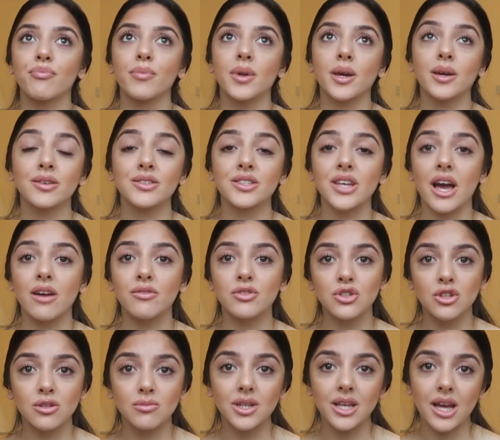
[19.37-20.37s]
because I have
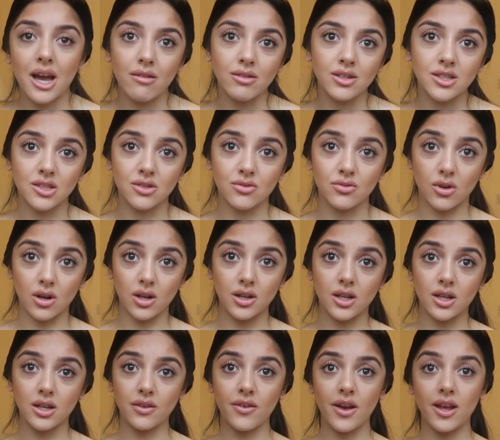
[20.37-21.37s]
so many errands to
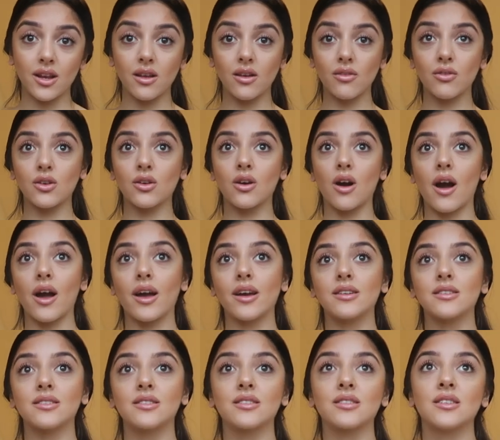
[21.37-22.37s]
run. And if any of you
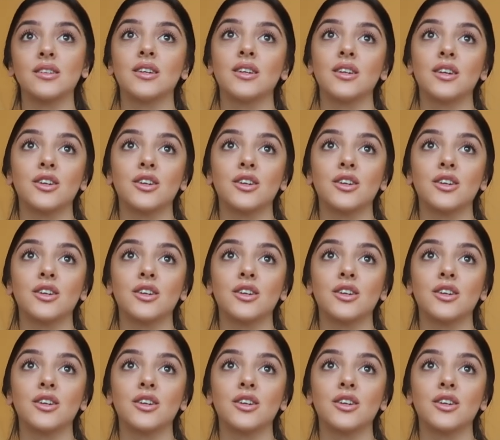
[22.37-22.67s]
guys